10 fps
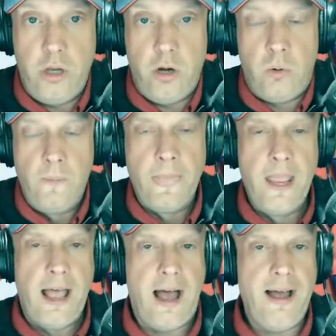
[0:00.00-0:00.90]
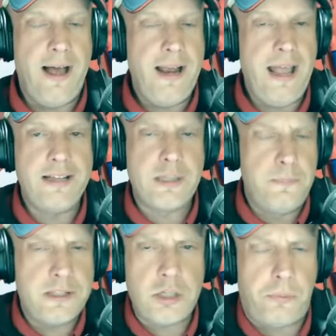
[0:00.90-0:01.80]
You know, uh, again, it's
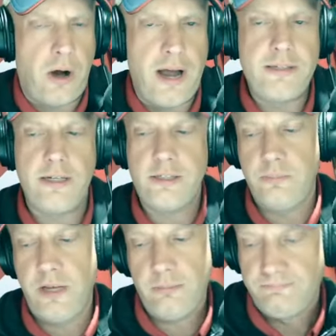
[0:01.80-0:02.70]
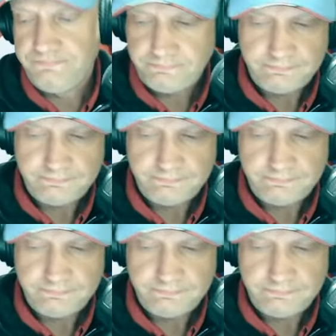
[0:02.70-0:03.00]
a bit surprising to me